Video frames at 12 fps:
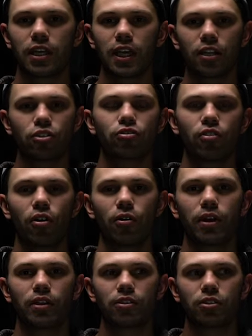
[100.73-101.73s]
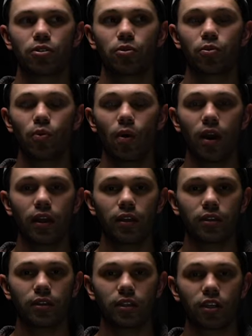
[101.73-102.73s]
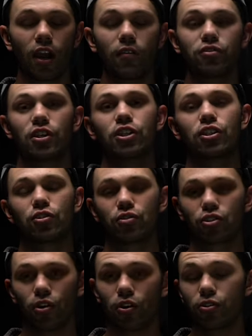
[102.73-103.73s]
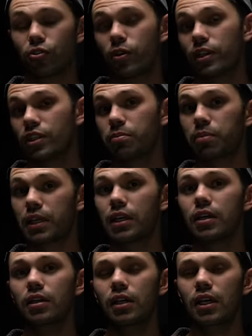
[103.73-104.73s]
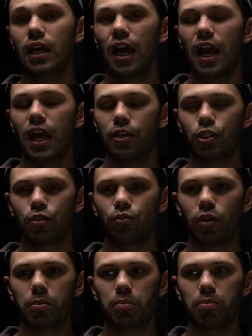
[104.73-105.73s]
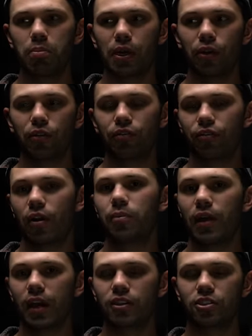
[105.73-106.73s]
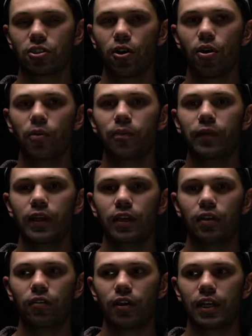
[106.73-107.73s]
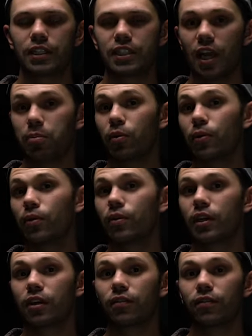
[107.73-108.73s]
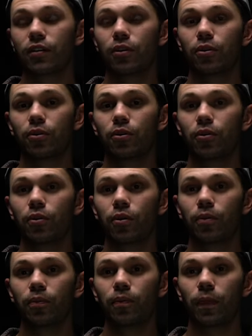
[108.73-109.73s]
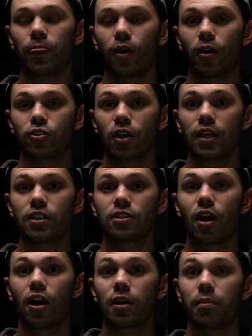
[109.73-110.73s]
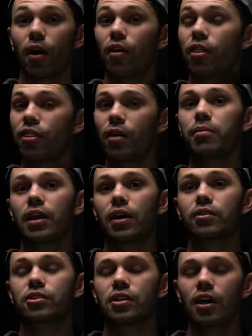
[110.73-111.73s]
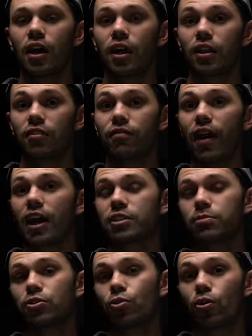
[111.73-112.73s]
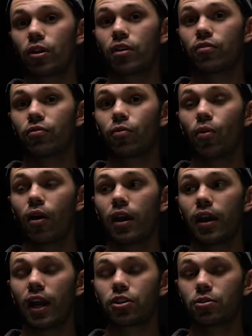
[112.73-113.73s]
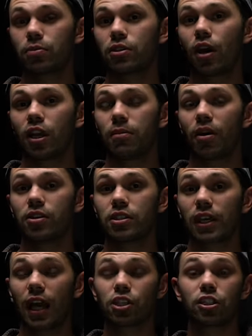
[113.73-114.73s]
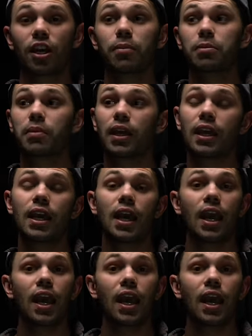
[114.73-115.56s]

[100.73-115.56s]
the intro into what the conversation starter is going to be. And you should really build from that. So Example, if you are trying to talk about thumbnails, the vast majority of what I should be talking about is like, I should come in and be like,